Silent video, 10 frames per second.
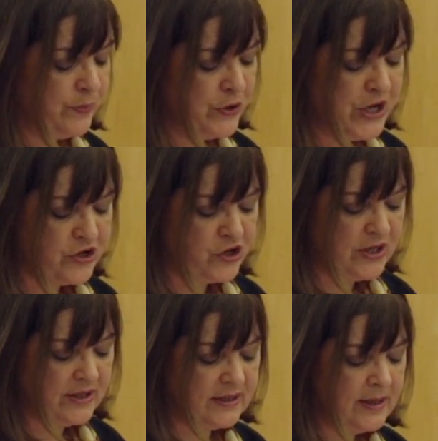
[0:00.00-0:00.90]
and
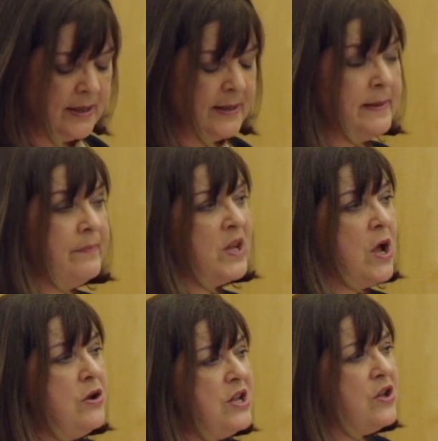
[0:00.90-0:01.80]
productions.
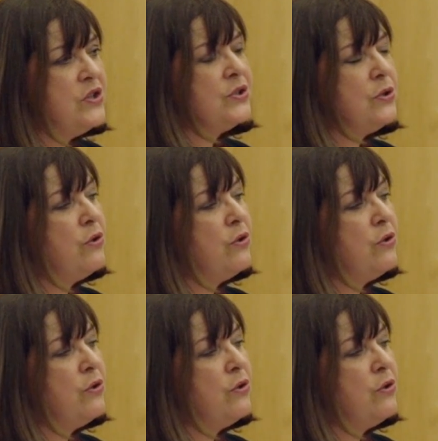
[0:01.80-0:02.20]
Only those